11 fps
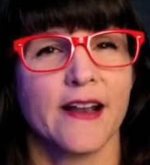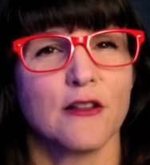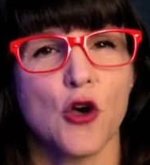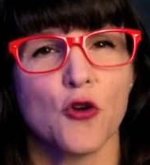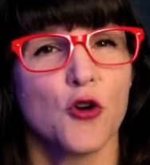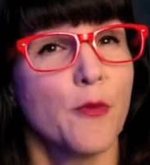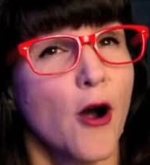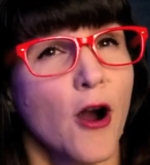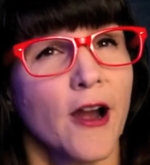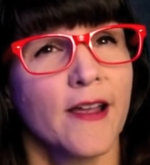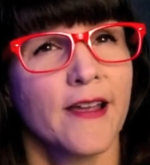a local
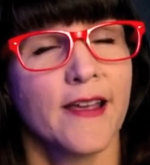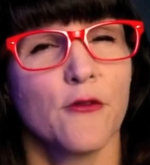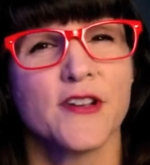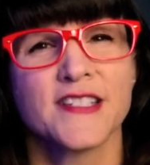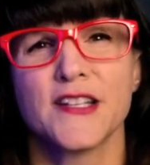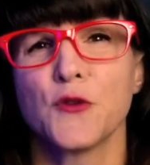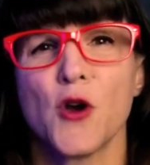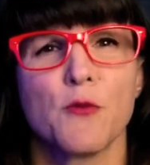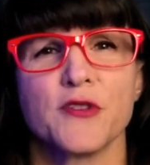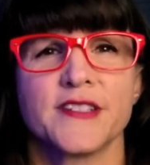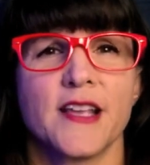park was a
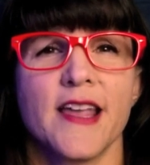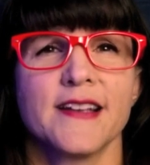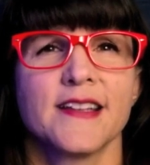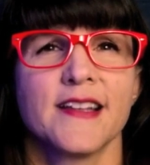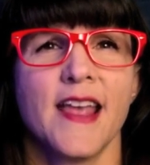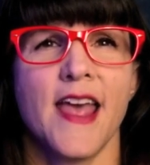normal sight,